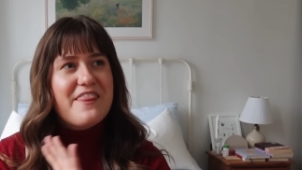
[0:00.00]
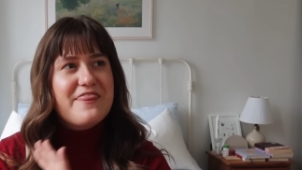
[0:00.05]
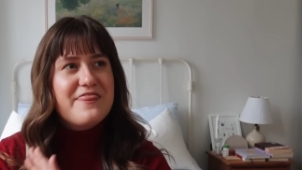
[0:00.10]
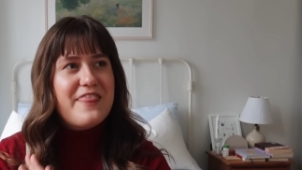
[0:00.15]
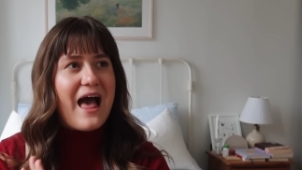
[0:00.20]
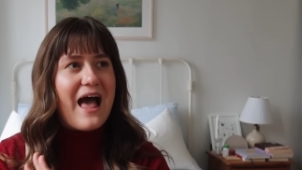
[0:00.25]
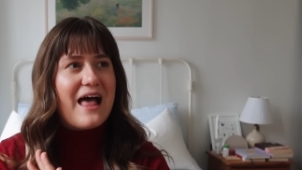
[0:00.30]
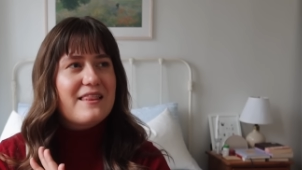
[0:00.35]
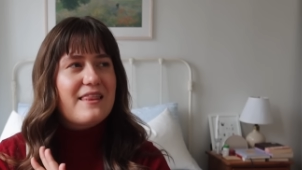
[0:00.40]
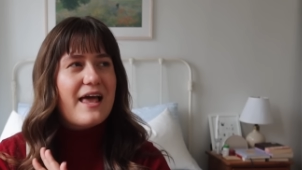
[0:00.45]

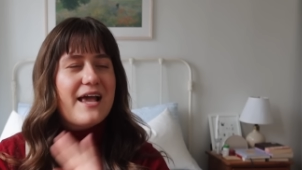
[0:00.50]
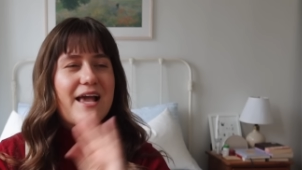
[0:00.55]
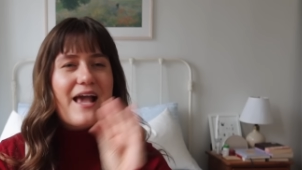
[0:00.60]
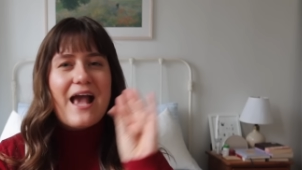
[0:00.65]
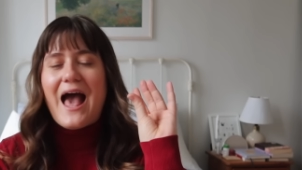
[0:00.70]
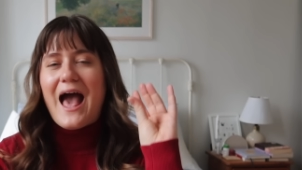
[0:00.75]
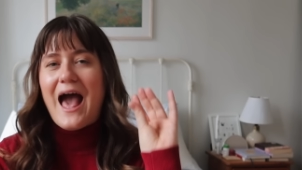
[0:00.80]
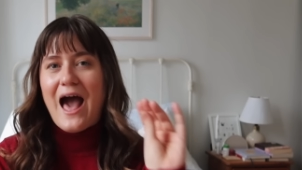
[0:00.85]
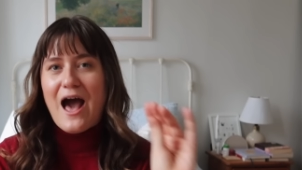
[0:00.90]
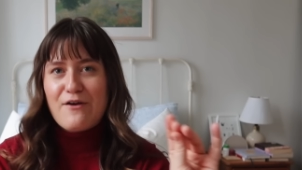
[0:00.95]
that like
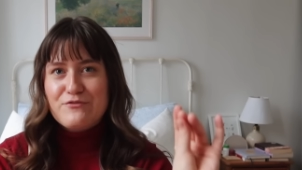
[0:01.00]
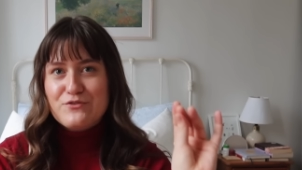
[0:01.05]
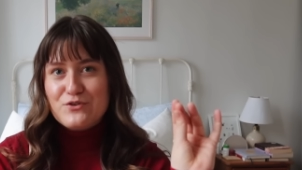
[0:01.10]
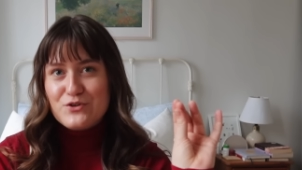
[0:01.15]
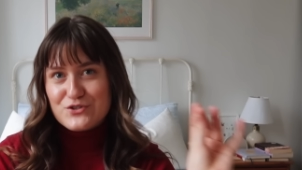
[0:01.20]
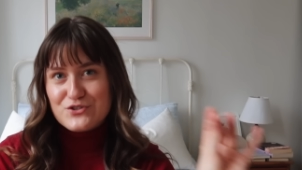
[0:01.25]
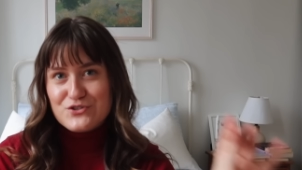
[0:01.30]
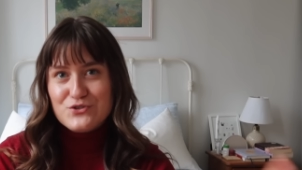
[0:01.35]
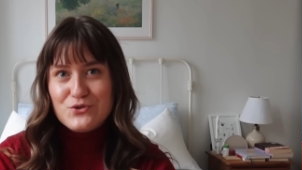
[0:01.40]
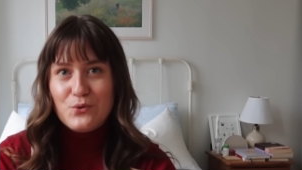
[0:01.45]

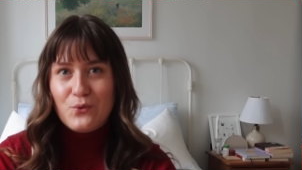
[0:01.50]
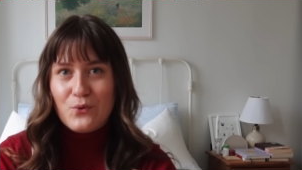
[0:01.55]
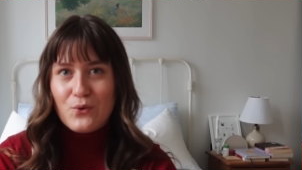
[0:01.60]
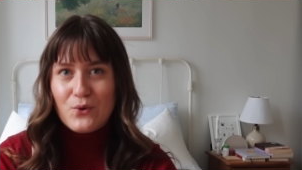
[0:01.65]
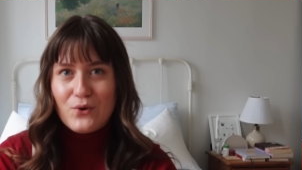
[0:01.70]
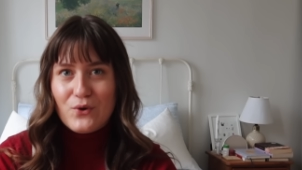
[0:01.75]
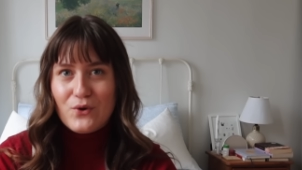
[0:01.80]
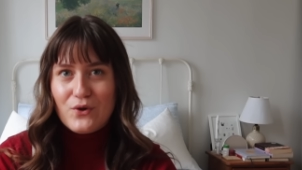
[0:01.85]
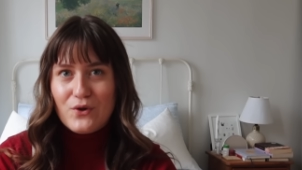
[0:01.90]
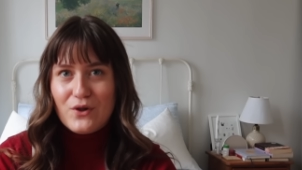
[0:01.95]
after
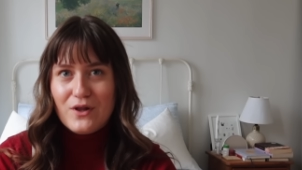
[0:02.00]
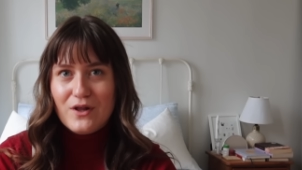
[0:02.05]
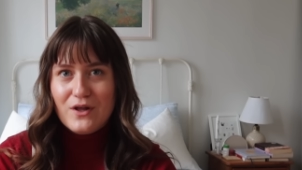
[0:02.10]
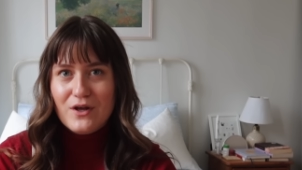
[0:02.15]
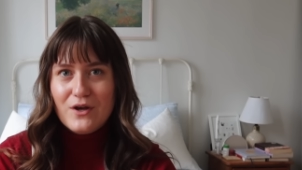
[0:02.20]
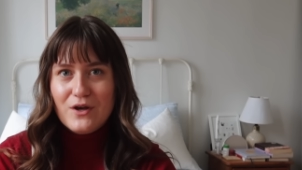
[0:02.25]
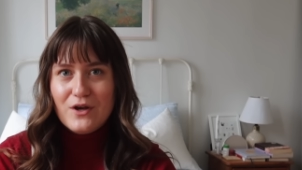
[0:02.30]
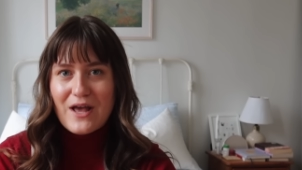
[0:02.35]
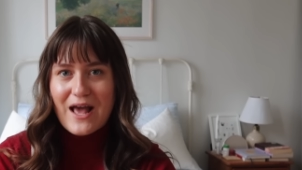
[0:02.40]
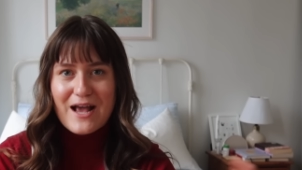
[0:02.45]
school
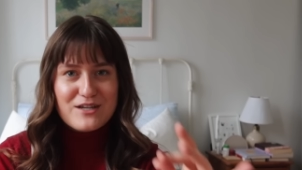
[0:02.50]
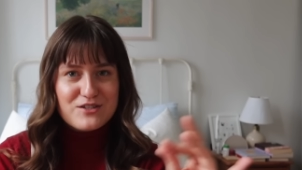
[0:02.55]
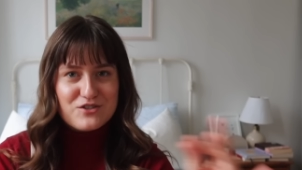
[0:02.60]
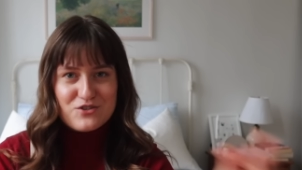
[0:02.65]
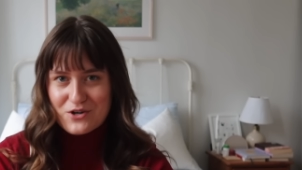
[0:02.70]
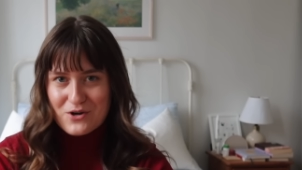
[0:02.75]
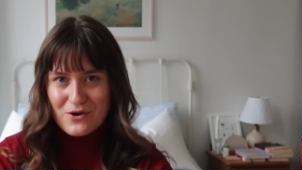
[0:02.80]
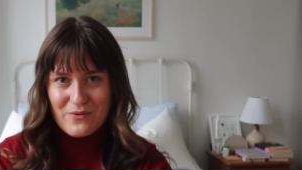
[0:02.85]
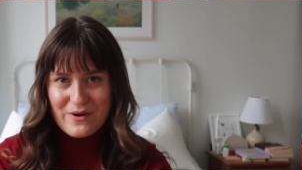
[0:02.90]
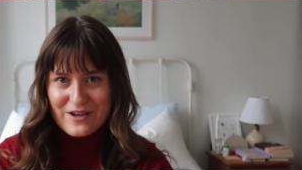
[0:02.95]

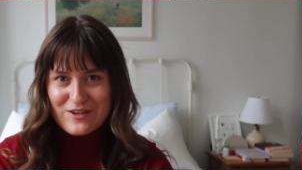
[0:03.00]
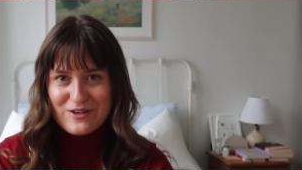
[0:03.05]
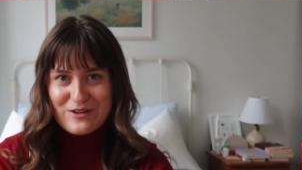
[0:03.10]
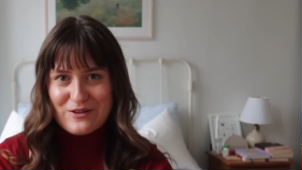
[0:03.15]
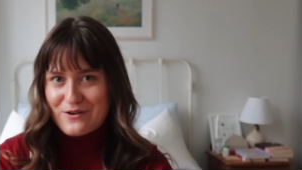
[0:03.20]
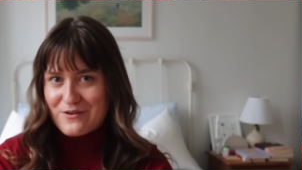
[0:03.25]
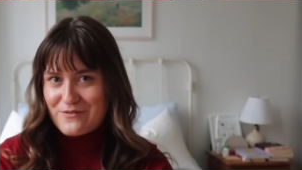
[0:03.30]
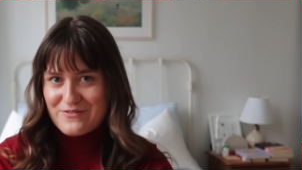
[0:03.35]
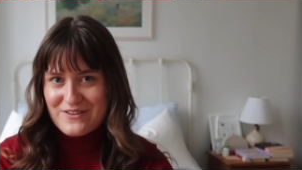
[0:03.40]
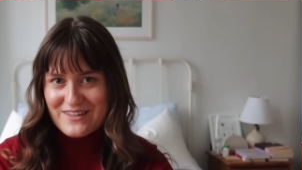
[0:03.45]

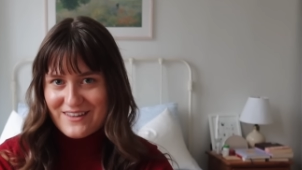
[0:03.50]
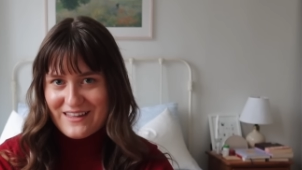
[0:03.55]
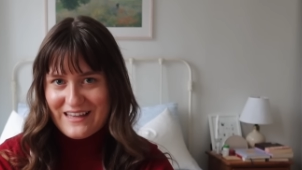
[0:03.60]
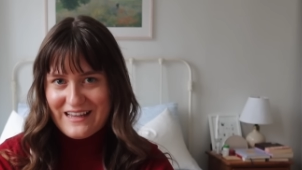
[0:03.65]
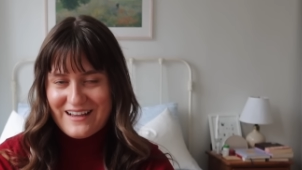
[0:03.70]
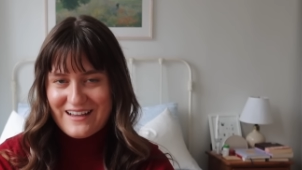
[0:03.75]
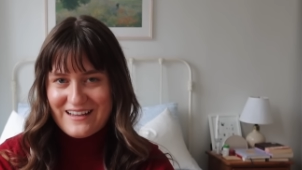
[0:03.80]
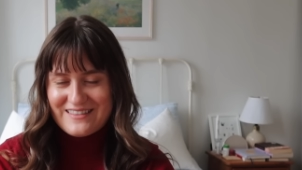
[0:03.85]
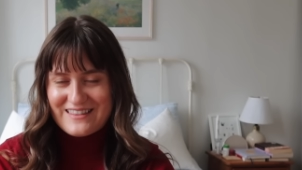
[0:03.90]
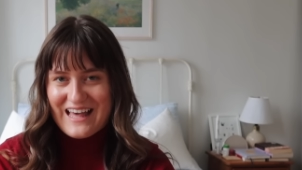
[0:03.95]
extracurricular
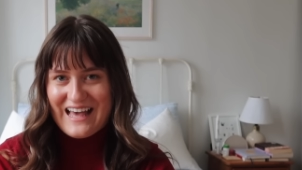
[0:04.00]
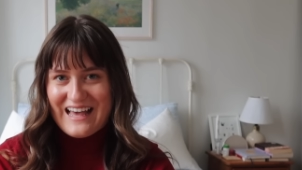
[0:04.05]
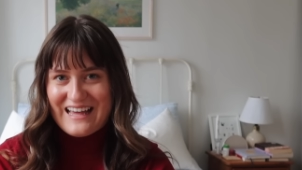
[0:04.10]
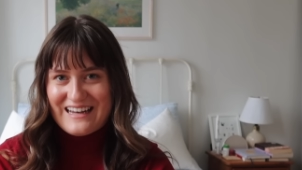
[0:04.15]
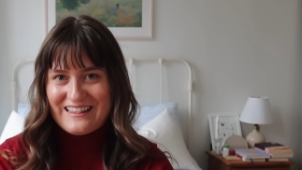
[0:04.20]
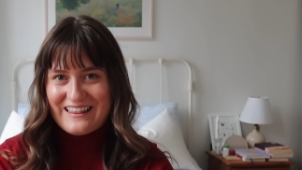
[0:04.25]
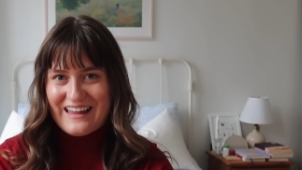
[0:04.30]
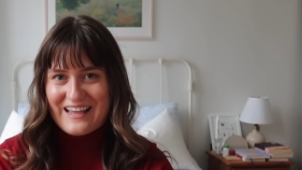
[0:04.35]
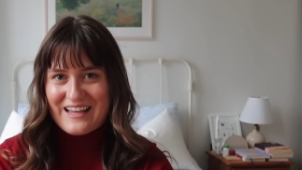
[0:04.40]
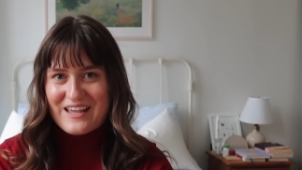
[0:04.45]
feeling
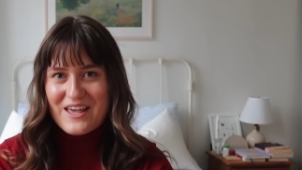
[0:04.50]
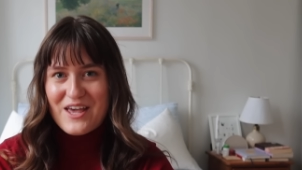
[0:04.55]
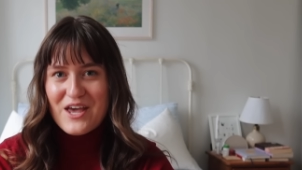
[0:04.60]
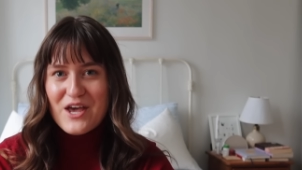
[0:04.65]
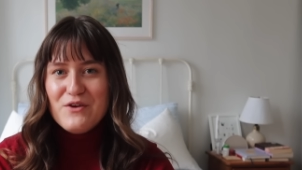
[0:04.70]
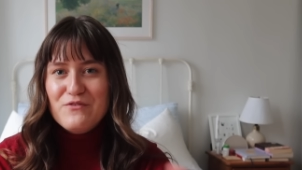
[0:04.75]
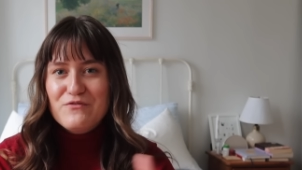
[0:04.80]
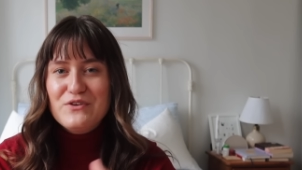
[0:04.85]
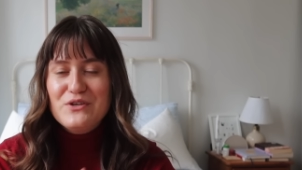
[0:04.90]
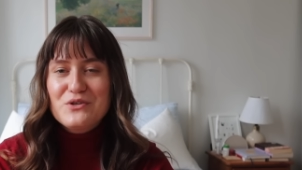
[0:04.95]
that like
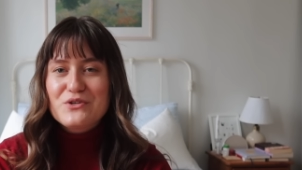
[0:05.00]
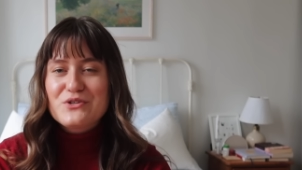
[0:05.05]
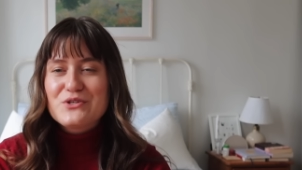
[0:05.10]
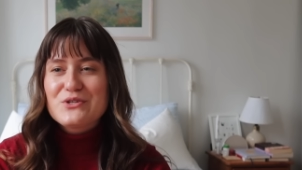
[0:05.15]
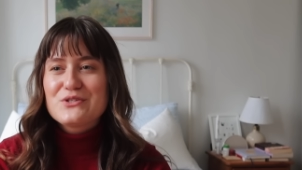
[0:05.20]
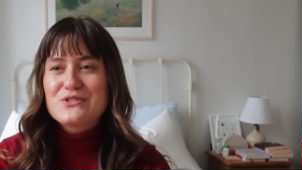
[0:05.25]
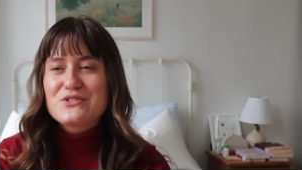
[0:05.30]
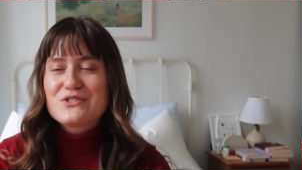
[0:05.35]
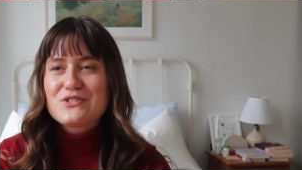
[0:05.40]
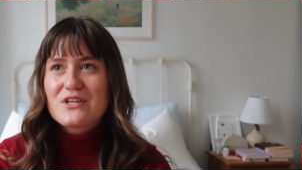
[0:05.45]

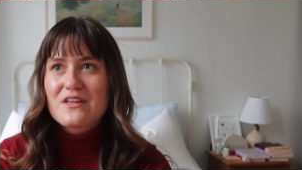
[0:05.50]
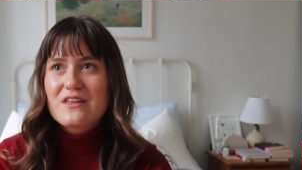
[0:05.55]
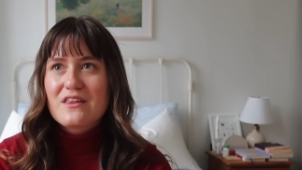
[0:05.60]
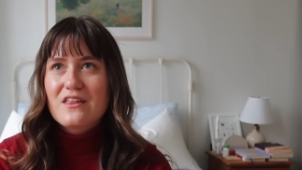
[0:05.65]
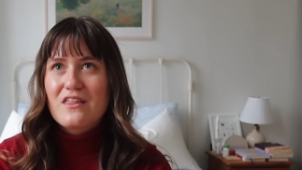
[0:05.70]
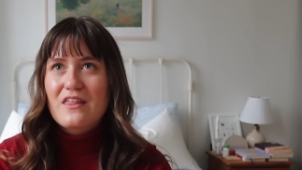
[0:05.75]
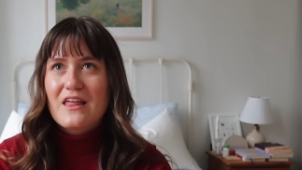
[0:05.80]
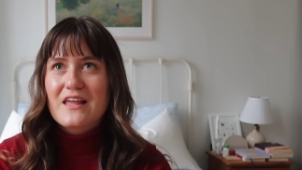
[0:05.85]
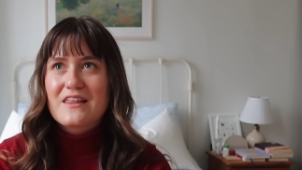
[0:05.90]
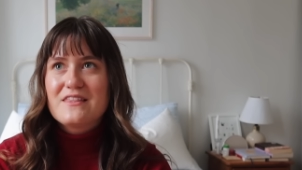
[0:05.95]
feels
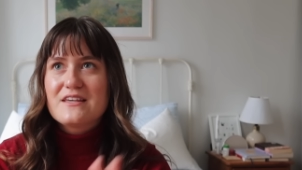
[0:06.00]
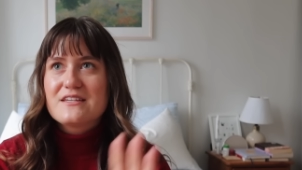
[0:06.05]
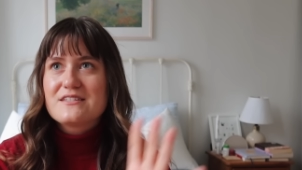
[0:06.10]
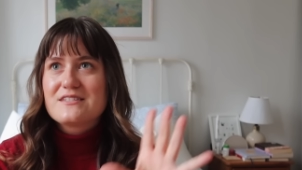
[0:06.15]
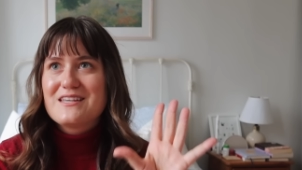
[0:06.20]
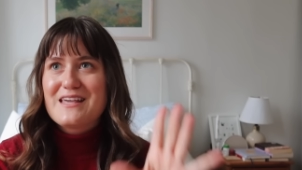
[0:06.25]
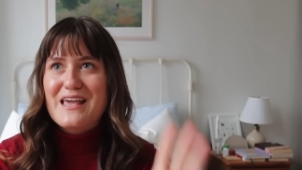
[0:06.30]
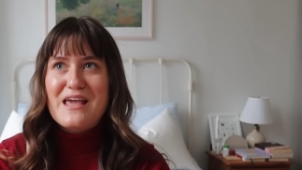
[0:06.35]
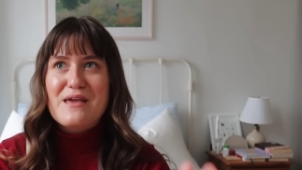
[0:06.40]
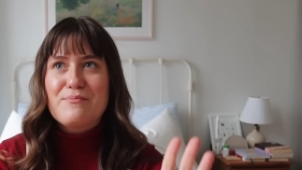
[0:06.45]
like
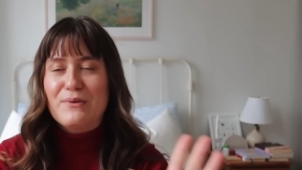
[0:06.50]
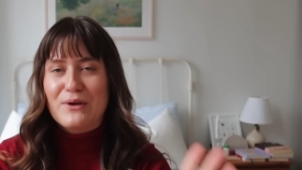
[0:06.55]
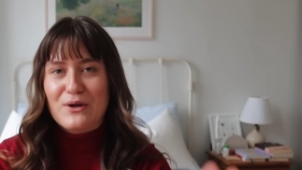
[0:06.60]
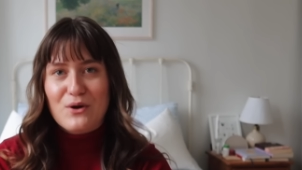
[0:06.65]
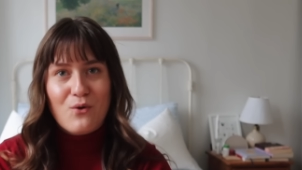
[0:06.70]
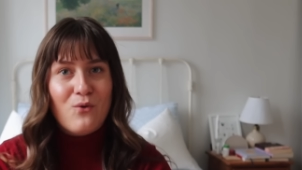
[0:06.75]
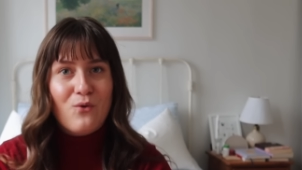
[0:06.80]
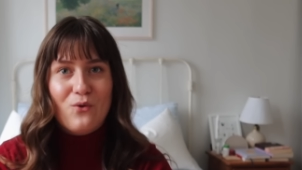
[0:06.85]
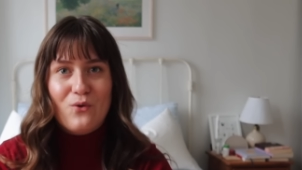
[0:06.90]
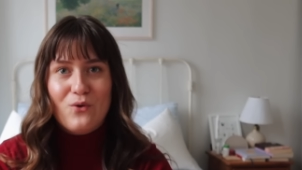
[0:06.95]
this
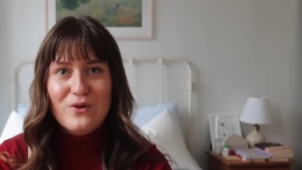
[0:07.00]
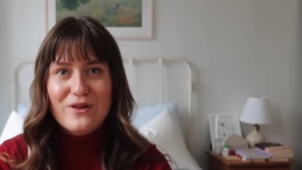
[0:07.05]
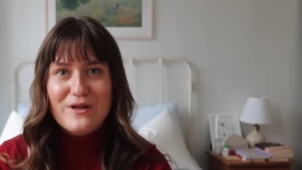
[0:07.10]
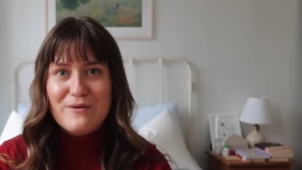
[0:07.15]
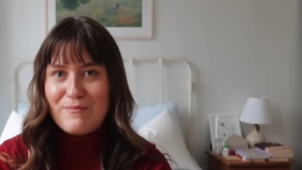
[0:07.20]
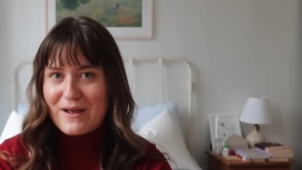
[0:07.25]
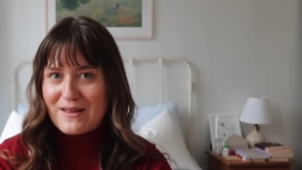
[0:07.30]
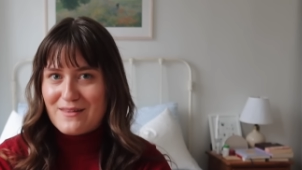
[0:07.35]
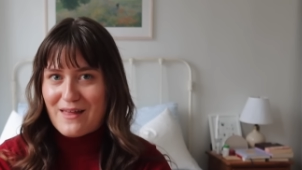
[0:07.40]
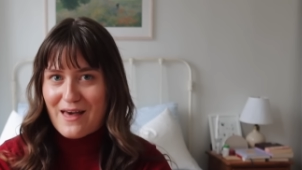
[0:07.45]
gaping hole
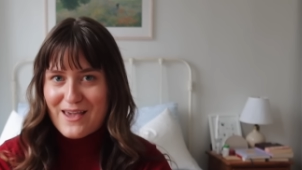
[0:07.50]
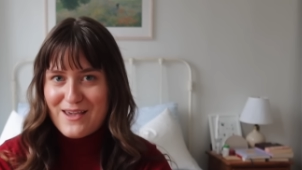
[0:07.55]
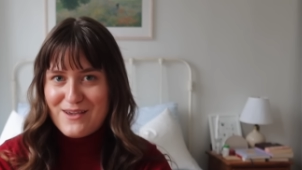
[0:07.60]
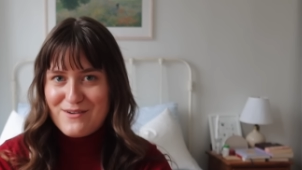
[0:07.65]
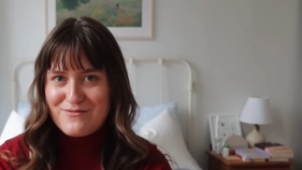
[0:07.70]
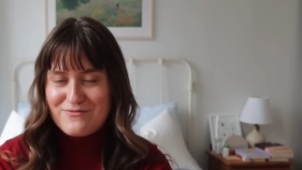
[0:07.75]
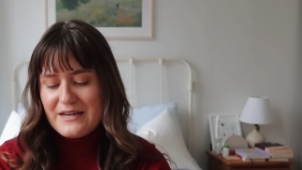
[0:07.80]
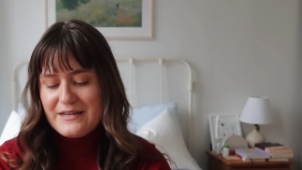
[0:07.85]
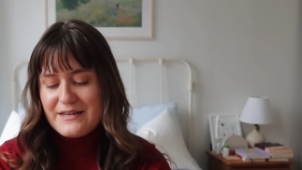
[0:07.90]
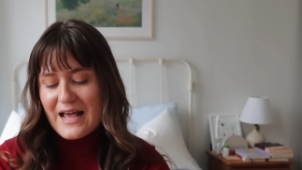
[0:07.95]
in my life.